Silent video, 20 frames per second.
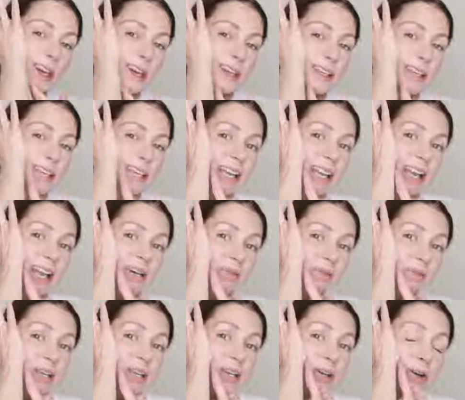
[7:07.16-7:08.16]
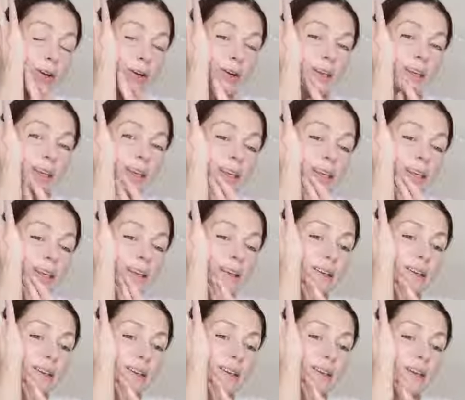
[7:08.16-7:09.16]
And again, we're
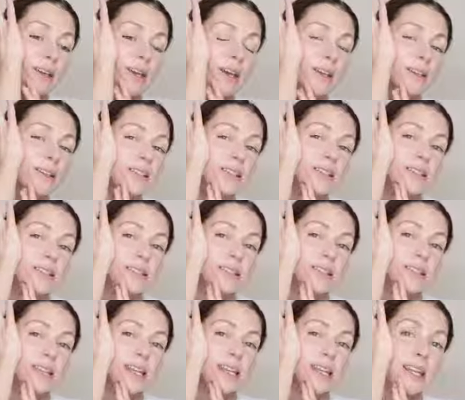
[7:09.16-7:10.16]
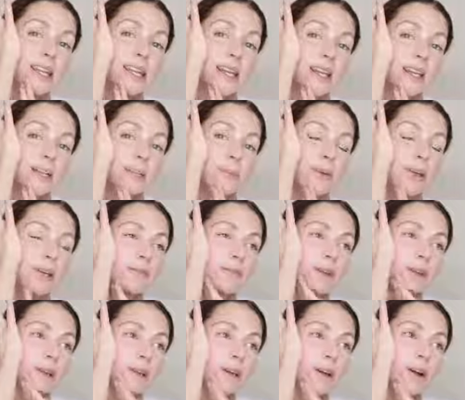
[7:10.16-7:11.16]
hooking, and there's just a little bit of
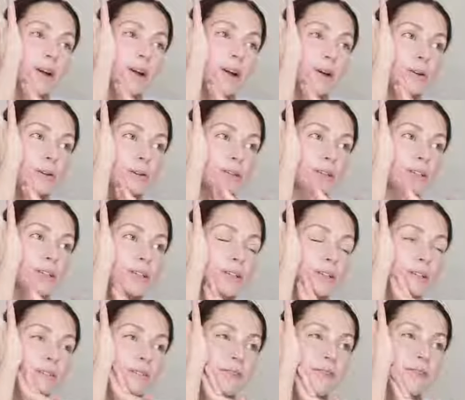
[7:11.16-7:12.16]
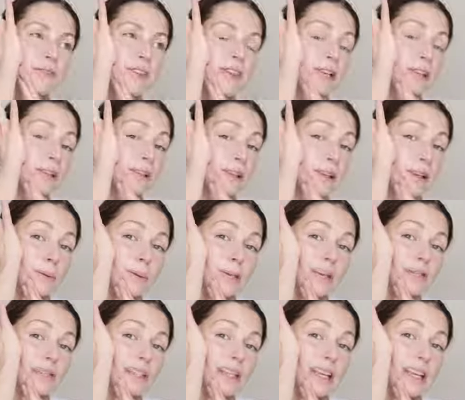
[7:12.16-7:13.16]
a hold so you can feel a
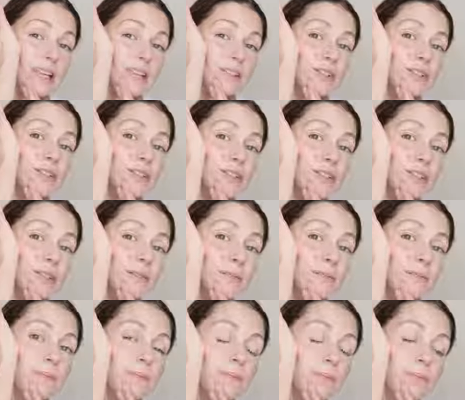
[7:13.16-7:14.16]
bit of tension.